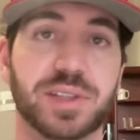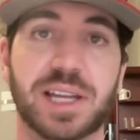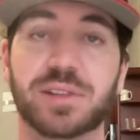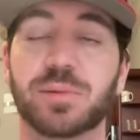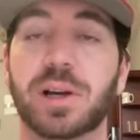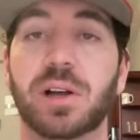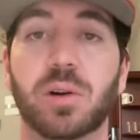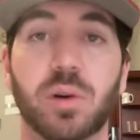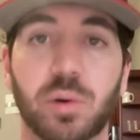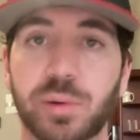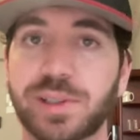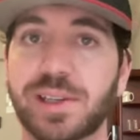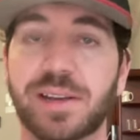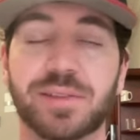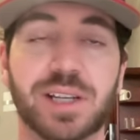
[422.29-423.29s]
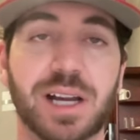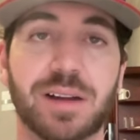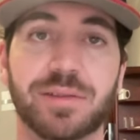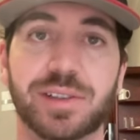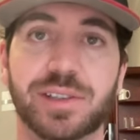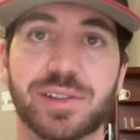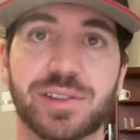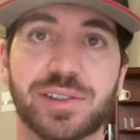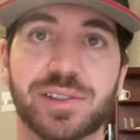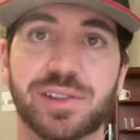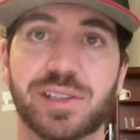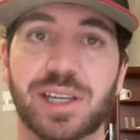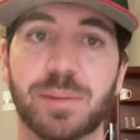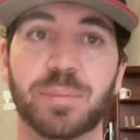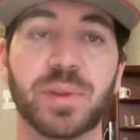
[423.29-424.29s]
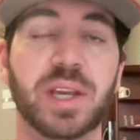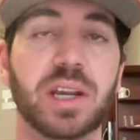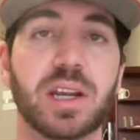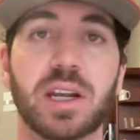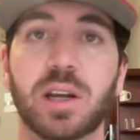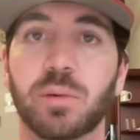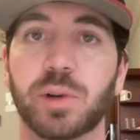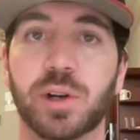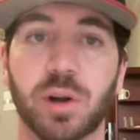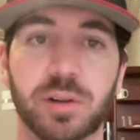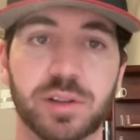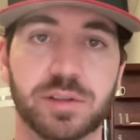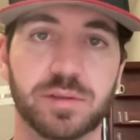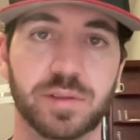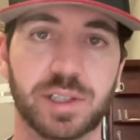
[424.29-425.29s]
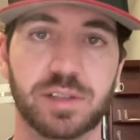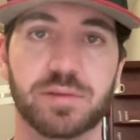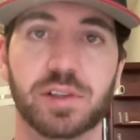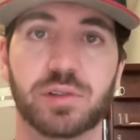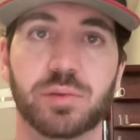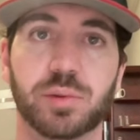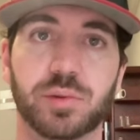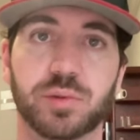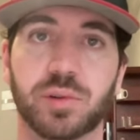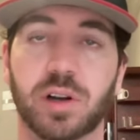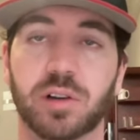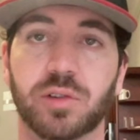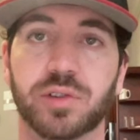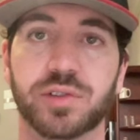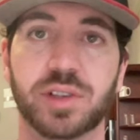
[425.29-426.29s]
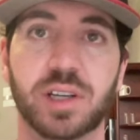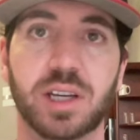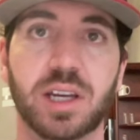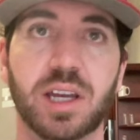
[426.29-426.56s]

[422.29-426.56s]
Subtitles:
That's why I'll always have confidence in this team, regardless of individual struggles.